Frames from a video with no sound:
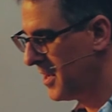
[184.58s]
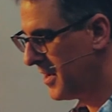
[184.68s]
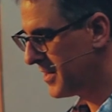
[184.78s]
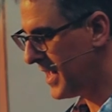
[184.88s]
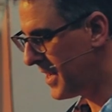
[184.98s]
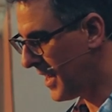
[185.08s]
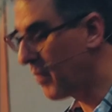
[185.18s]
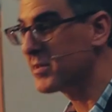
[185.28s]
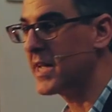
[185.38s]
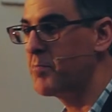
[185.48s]
then I
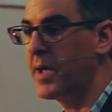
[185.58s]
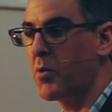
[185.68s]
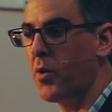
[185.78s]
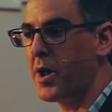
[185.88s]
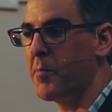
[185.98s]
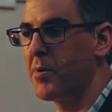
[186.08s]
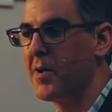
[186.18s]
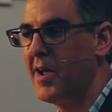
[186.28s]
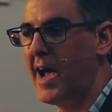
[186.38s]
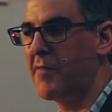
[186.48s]
would say pick one up,
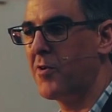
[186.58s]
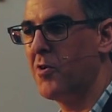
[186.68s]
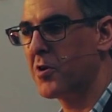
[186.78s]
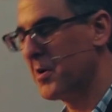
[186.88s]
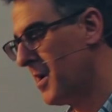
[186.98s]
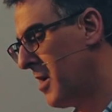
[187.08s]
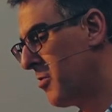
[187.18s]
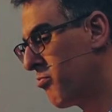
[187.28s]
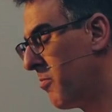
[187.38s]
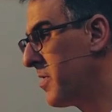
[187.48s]
have a look. You're
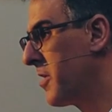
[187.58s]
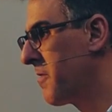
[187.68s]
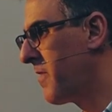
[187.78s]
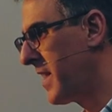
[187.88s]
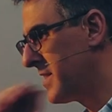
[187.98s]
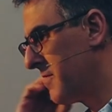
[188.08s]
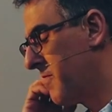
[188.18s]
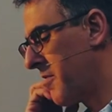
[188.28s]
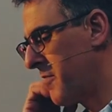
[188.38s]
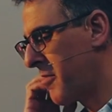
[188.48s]
probably going to find it
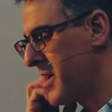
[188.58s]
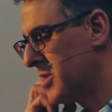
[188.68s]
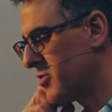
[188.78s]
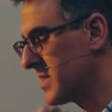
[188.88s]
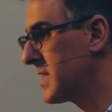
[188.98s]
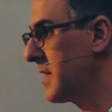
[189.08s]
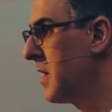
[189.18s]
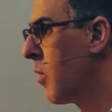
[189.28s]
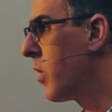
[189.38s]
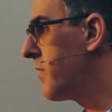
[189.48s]
very, very interesting.
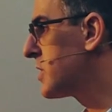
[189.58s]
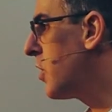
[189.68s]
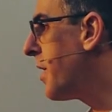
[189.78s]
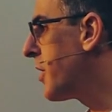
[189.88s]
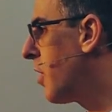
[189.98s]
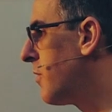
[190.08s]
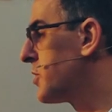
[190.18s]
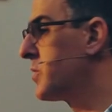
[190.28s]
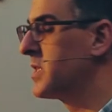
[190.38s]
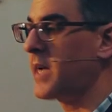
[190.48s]
One of his early novels
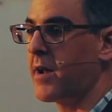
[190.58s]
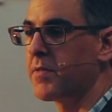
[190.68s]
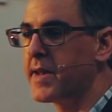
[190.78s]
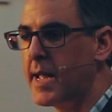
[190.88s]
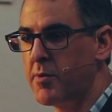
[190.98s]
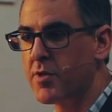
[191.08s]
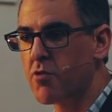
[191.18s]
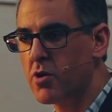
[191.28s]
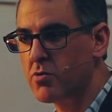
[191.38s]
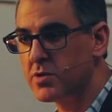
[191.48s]
was entitled The Name of the
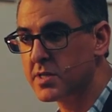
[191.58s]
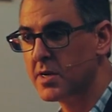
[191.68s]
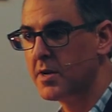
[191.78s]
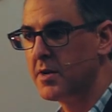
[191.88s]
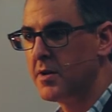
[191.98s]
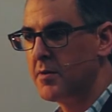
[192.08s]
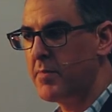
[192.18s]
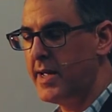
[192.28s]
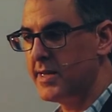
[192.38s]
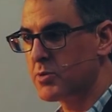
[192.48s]
Rose,
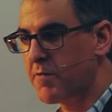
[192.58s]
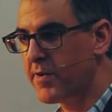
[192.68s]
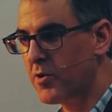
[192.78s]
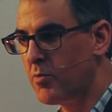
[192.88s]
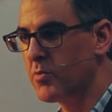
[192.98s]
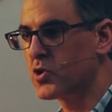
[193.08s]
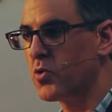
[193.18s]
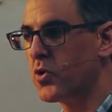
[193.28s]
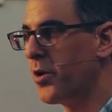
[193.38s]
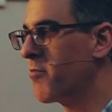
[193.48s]
made into a film with Sean
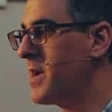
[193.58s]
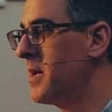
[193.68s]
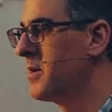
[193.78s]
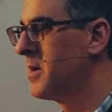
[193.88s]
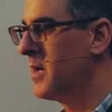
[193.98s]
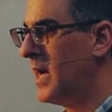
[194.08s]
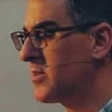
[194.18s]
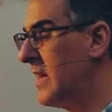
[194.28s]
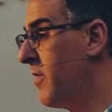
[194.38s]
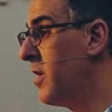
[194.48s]
Connery. As
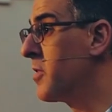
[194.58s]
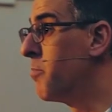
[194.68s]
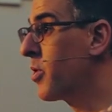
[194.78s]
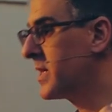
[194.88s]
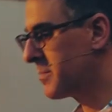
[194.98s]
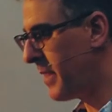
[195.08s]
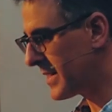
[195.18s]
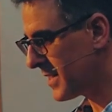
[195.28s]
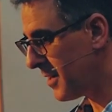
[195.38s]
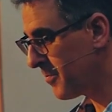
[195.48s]
ever, the book is better.